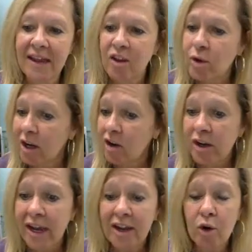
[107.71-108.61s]
And you can
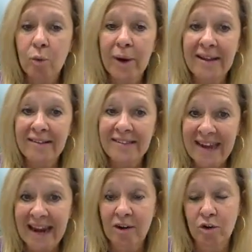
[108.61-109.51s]
look at your reading
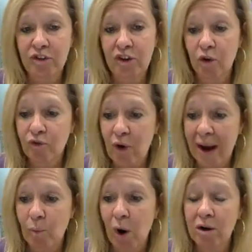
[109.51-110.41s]
standards and your
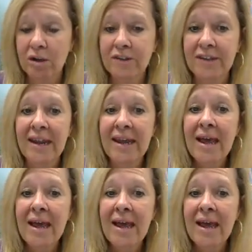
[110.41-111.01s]
frameworks and